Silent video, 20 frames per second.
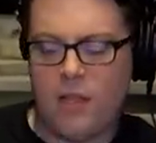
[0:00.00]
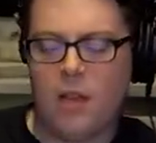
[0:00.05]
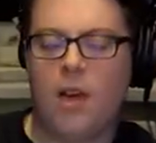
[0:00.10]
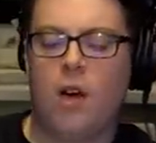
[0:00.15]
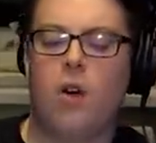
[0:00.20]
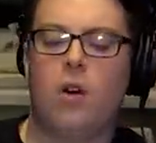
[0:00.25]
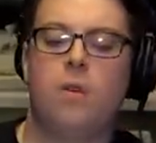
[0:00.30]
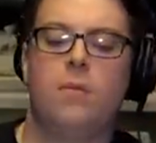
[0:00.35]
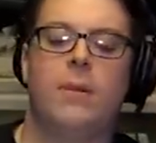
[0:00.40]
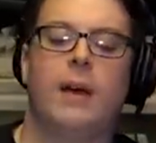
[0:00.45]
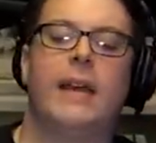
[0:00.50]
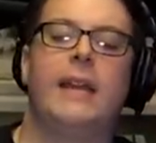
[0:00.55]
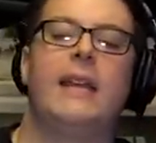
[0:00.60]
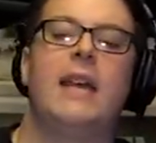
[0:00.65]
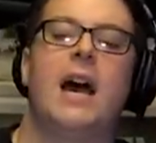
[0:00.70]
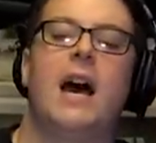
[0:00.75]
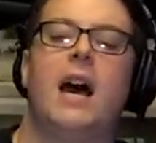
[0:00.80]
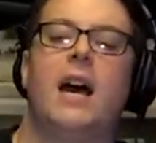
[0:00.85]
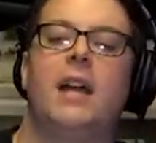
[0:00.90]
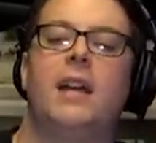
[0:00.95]
Oh my
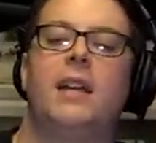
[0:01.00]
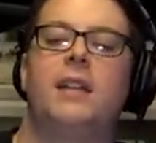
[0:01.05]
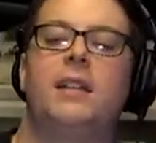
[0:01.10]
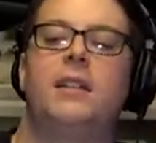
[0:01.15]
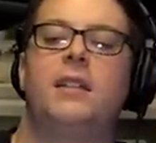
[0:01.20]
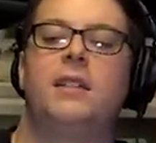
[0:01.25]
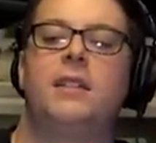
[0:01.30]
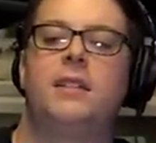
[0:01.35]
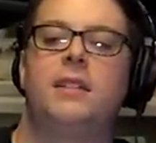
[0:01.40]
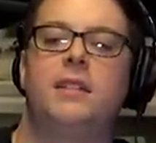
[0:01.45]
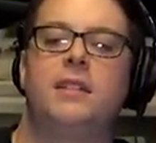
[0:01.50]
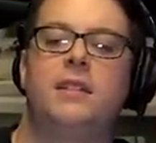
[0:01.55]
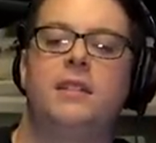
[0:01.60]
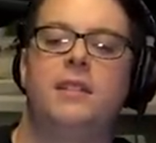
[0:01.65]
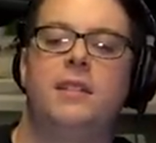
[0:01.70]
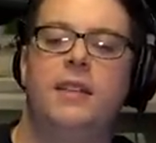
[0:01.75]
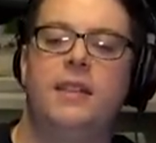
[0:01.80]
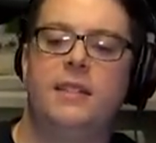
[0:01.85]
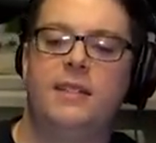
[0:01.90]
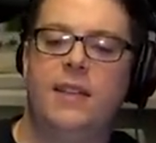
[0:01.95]
God,
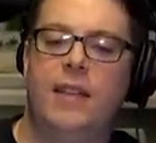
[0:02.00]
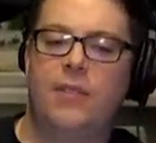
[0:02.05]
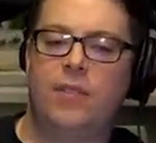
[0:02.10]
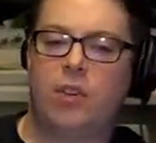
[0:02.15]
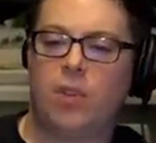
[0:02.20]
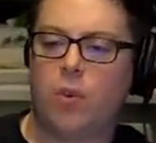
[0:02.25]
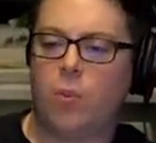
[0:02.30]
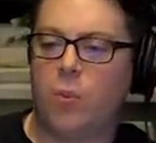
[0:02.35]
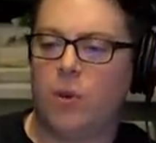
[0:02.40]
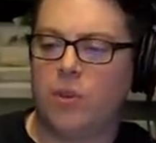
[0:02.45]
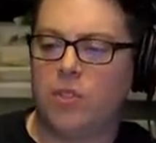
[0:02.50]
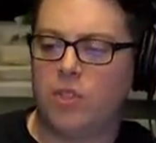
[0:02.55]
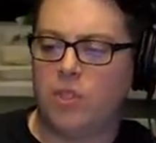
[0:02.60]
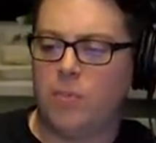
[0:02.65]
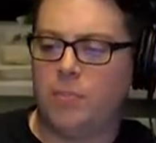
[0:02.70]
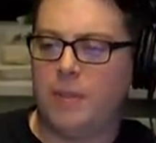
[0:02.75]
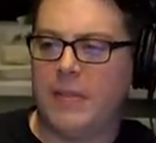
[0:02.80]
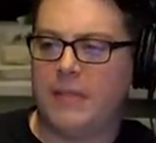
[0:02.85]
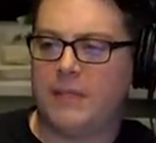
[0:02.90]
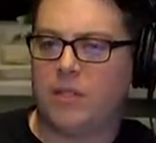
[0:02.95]
Xavier Woods,
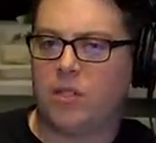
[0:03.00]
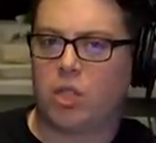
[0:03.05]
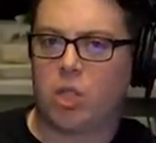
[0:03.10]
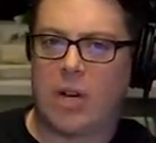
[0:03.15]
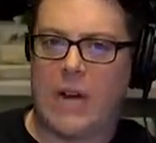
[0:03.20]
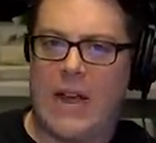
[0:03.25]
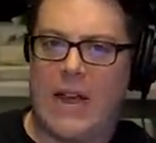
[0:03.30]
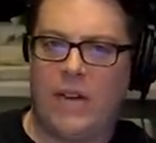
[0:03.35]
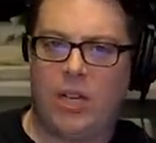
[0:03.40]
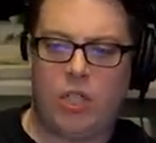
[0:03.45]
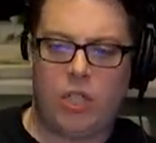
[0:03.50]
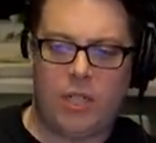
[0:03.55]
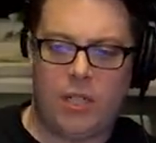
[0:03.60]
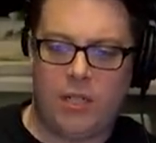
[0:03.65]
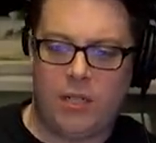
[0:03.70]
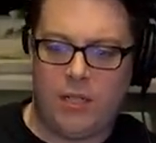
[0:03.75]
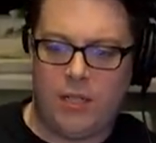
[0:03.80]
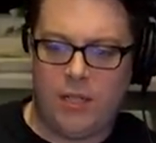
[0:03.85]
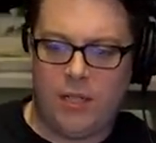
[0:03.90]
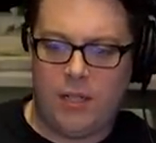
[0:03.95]
you piece of trash.
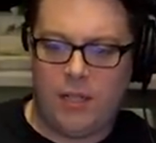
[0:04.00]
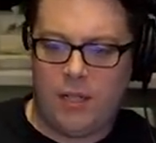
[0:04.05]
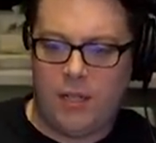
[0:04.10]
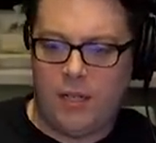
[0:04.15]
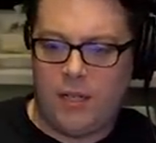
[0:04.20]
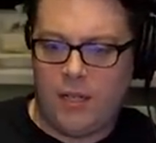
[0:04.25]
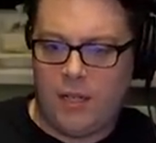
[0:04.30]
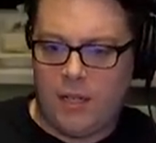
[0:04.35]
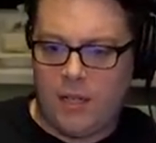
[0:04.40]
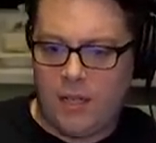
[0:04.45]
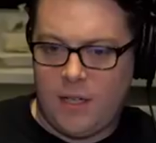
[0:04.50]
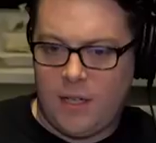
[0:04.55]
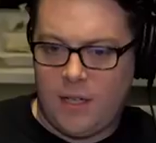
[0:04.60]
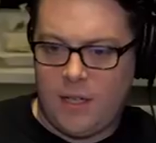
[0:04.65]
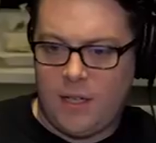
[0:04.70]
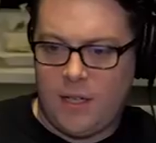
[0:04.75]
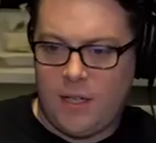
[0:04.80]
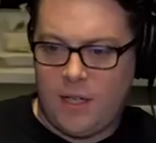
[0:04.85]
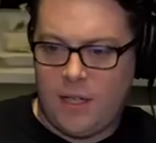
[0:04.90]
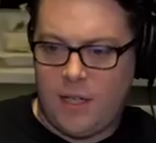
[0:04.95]

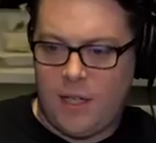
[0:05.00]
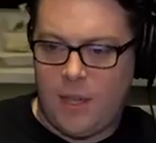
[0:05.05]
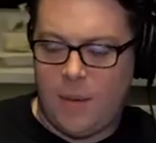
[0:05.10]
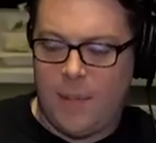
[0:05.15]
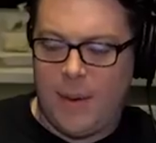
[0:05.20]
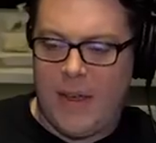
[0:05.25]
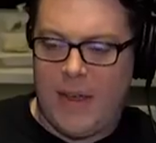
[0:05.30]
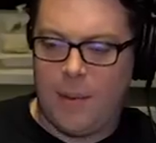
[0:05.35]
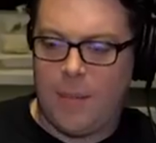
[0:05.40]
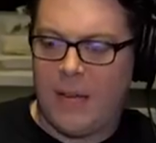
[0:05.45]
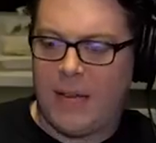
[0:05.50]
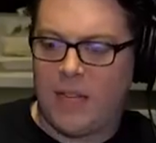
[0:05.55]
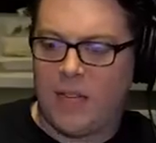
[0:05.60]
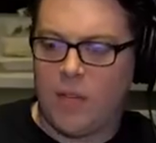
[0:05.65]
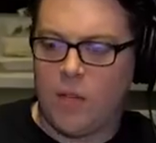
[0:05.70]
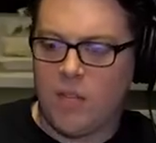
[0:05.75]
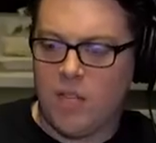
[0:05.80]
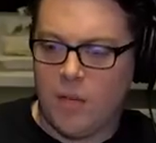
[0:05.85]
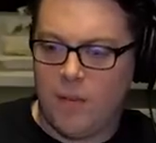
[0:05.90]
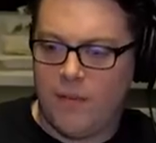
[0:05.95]
You're bad at making
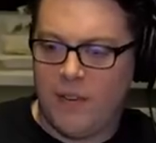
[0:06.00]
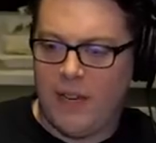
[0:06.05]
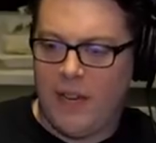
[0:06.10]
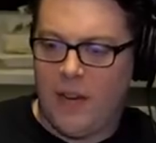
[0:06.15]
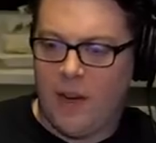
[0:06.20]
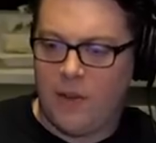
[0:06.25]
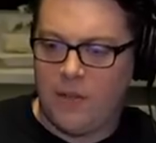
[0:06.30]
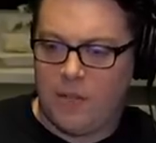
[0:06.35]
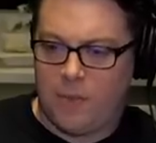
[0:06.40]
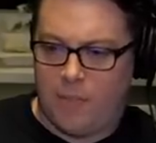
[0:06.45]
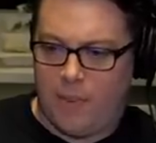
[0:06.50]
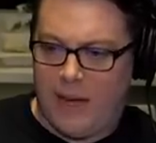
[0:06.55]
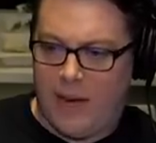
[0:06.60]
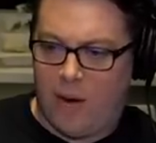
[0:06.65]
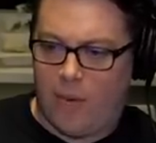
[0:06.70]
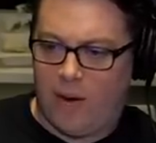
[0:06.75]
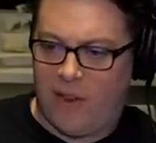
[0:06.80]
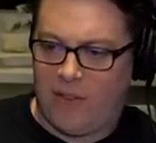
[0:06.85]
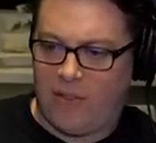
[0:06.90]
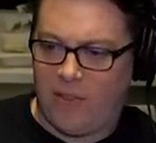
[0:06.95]
YouTube videos. You're bad
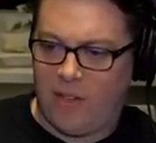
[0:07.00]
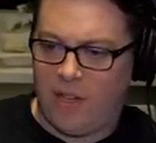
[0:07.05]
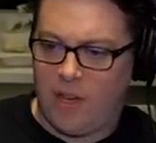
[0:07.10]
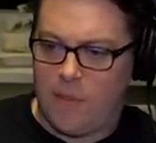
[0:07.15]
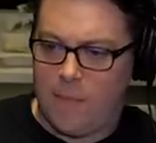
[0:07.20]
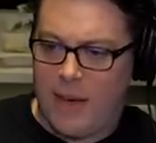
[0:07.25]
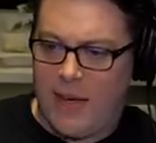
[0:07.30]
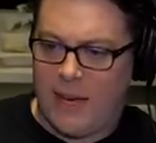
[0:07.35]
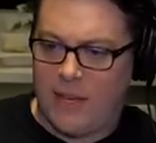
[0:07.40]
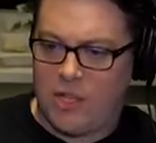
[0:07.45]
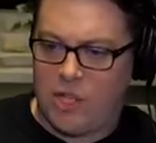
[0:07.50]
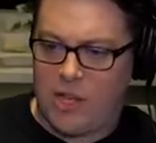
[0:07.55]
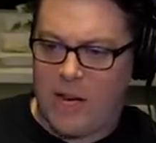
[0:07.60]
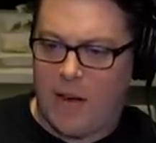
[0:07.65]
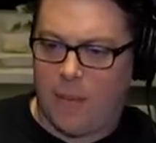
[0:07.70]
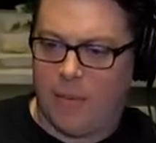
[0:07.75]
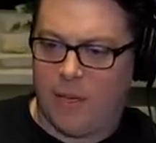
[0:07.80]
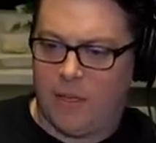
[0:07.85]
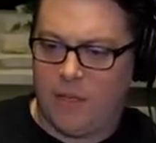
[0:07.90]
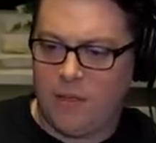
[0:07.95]
at wrestling. You're bad at
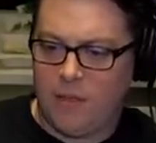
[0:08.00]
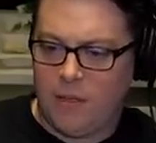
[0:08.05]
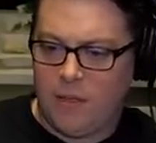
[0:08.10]
jobbing.